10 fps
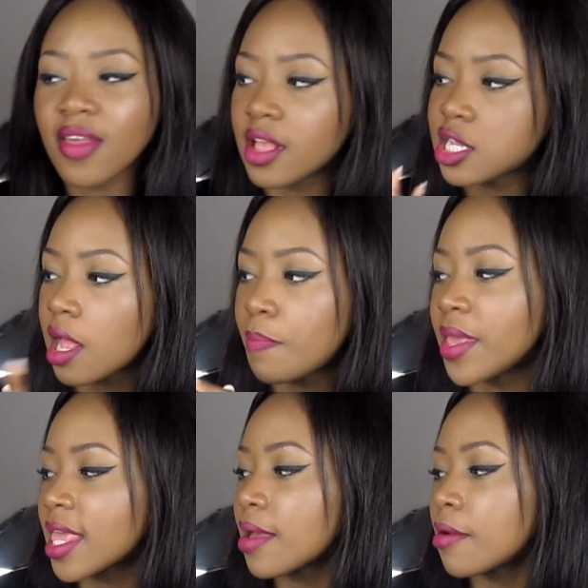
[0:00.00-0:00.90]
like this, like
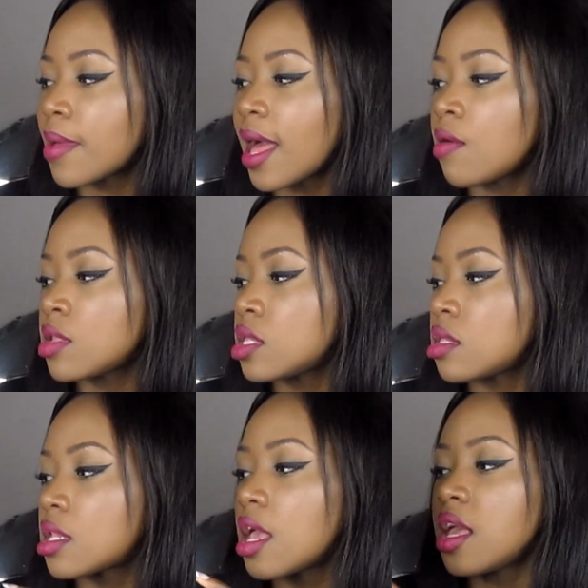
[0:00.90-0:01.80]
picking them out.
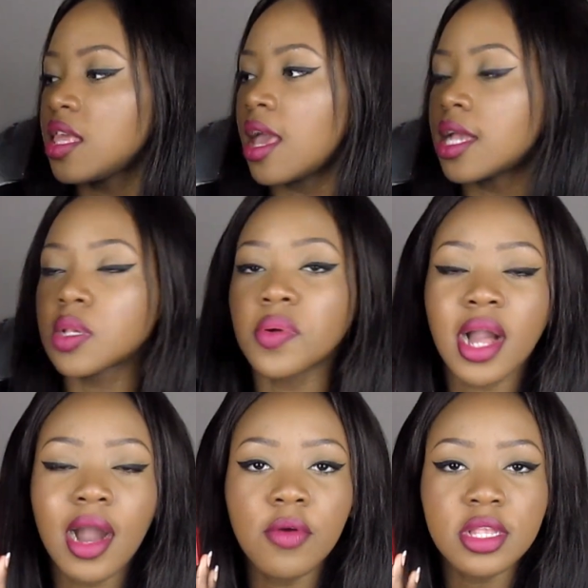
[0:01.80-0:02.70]
And yeah, so I
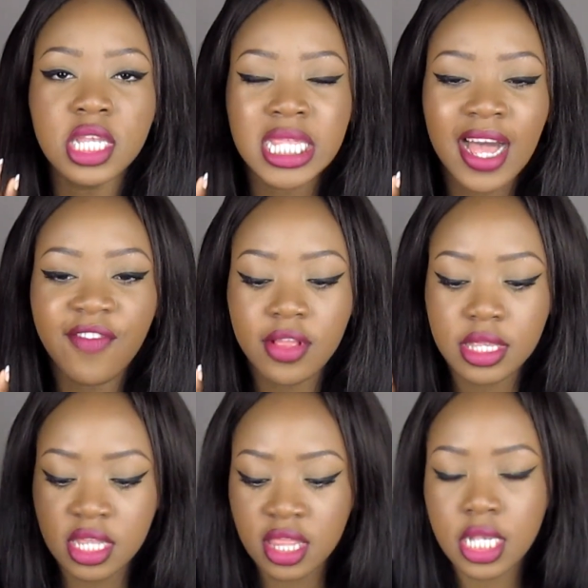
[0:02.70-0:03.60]
can't wait to delve
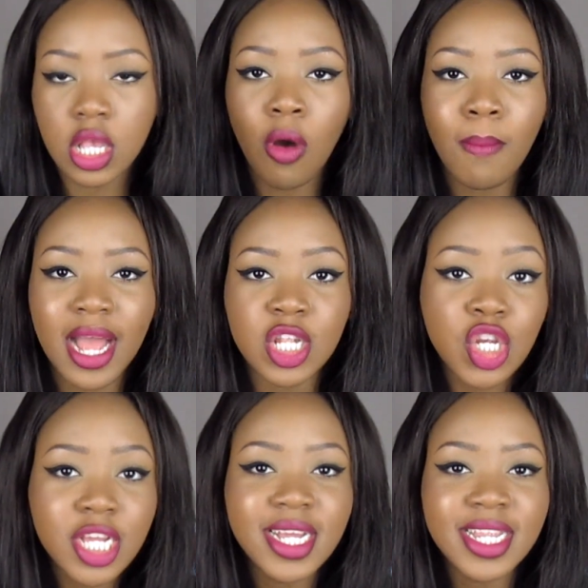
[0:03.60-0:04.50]
into this on my
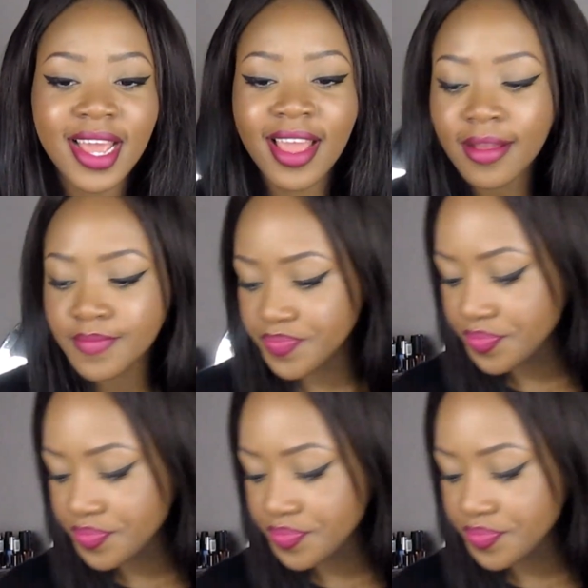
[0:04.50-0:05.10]
cheat day.